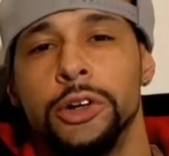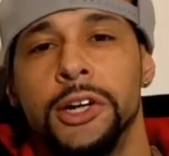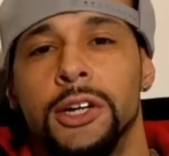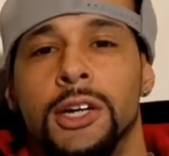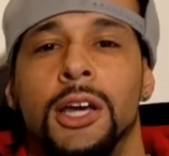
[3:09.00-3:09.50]
you
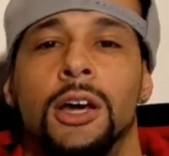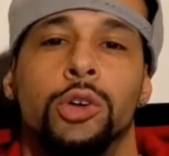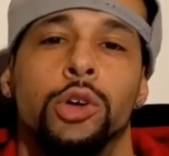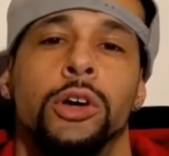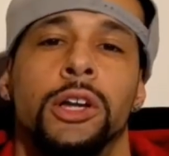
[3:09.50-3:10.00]
create an
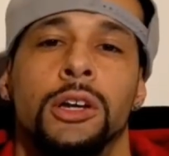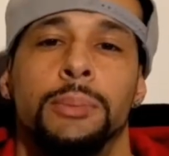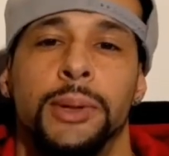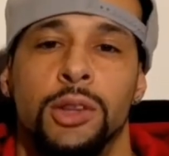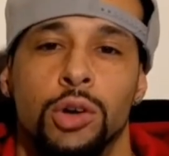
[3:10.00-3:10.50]
account, you'll end
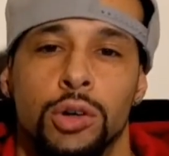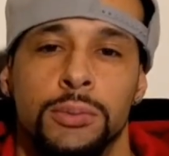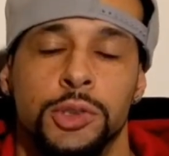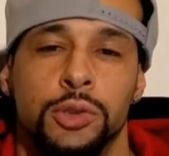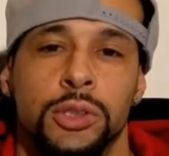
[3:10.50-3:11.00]
up at the
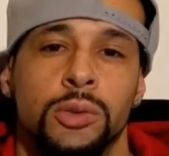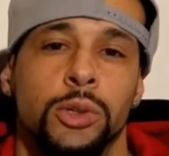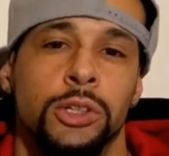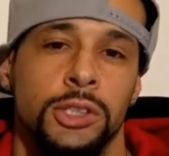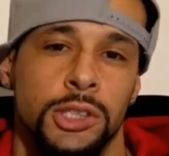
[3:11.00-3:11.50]
home screen
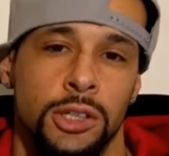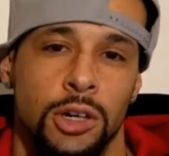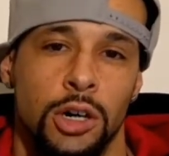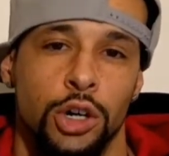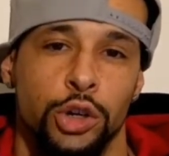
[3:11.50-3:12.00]
where you can see
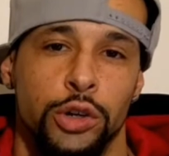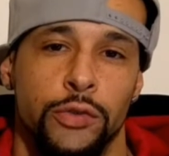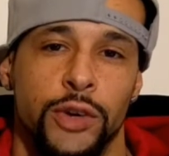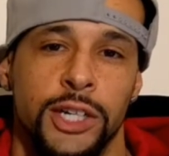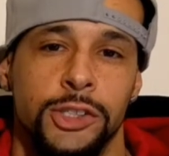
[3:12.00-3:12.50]
all your
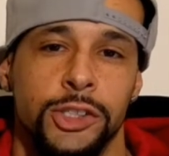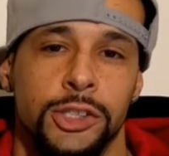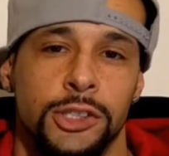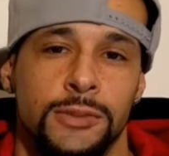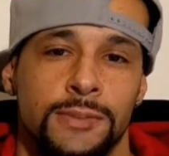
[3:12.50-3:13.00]

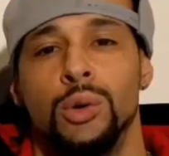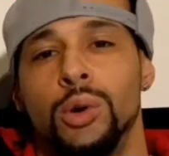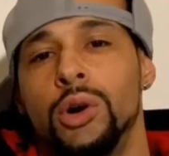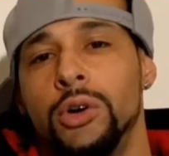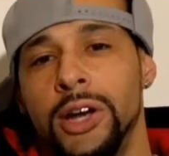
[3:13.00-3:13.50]
devices.
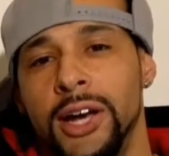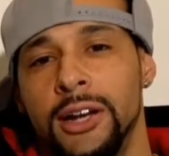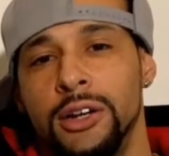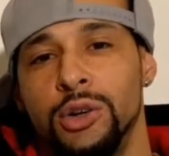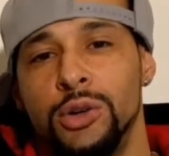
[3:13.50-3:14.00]
We're going to
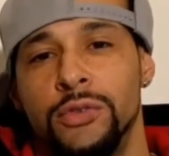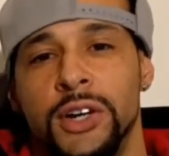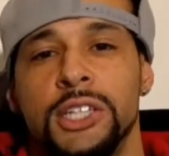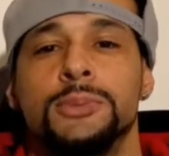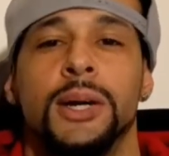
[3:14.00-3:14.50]
add a new
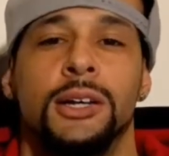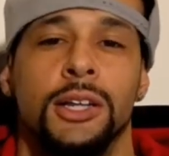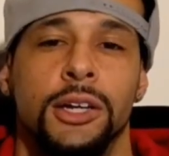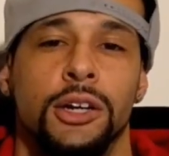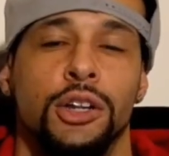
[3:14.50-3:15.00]
device by
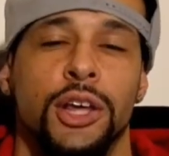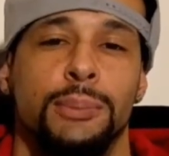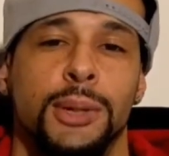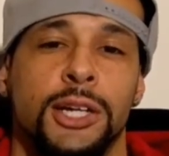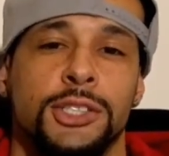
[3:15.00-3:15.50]
clicking on
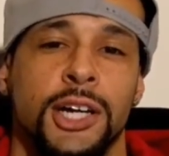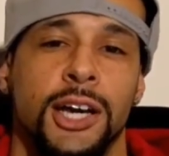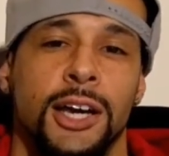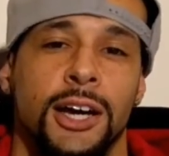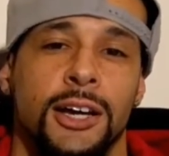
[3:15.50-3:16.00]
that plus
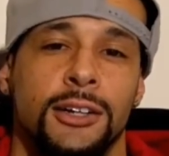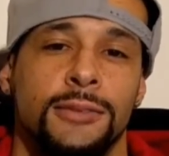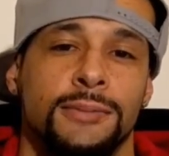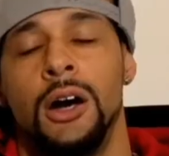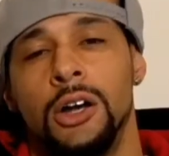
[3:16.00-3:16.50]
icon.
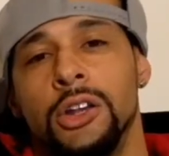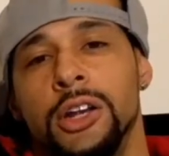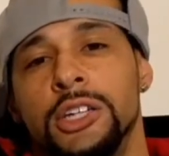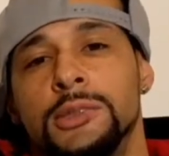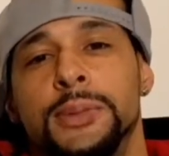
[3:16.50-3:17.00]
On the
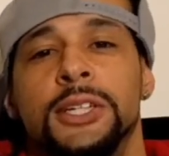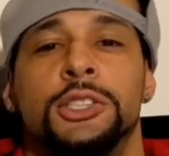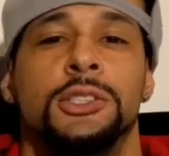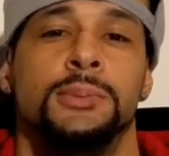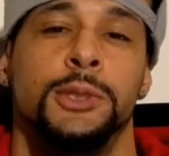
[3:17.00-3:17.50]
next page,
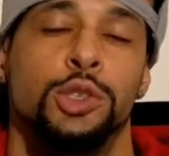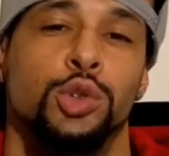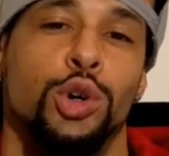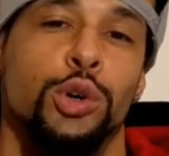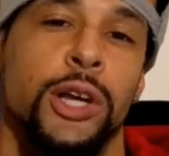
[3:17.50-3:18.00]
simply
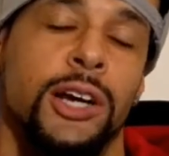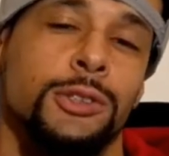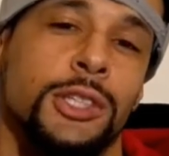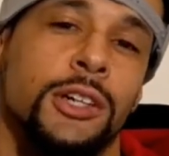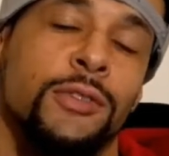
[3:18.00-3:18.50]
scroll down
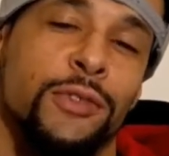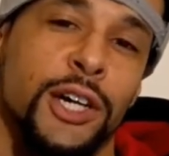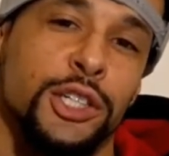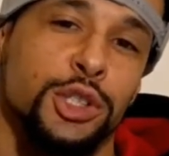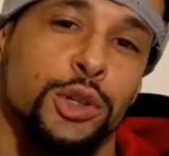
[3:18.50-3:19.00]
to the
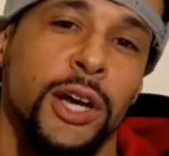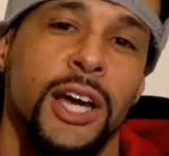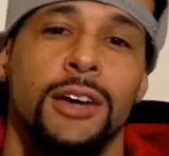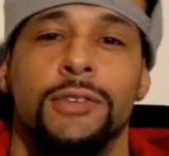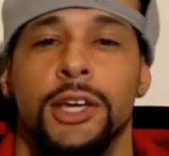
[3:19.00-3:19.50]
device you
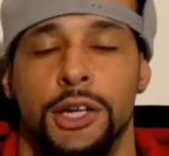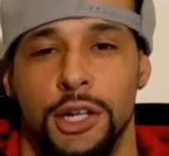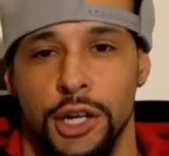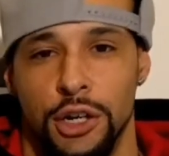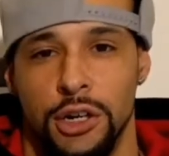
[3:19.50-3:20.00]
have and
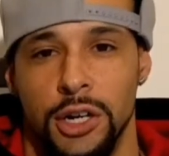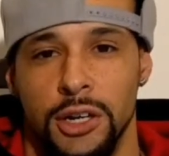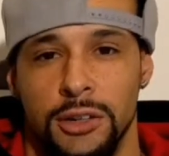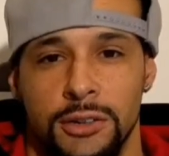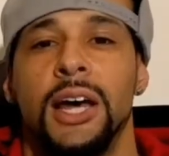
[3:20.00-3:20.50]
click on
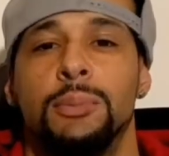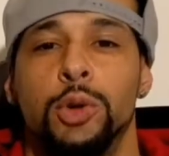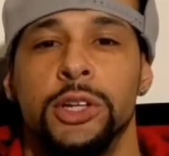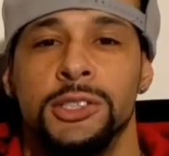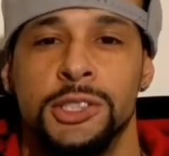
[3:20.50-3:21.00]
it. The app
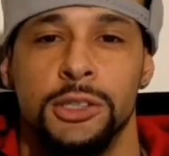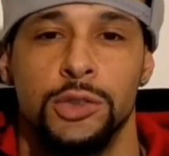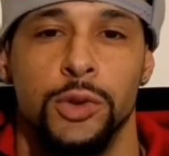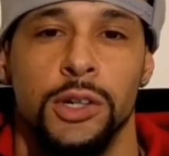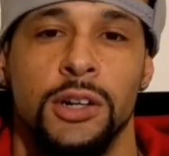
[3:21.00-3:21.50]
will then
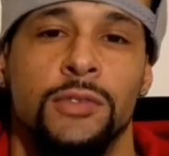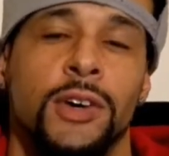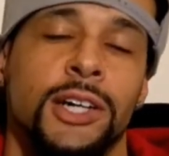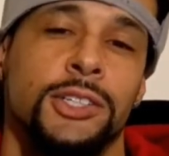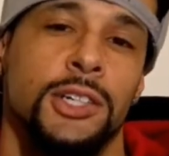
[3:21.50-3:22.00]
search for the
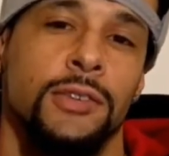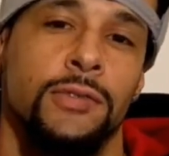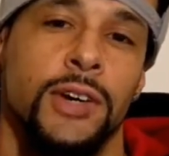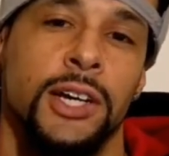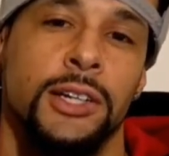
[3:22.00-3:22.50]
device and
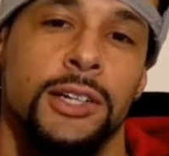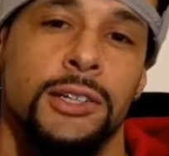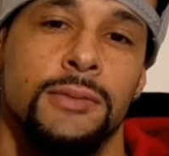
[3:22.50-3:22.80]
find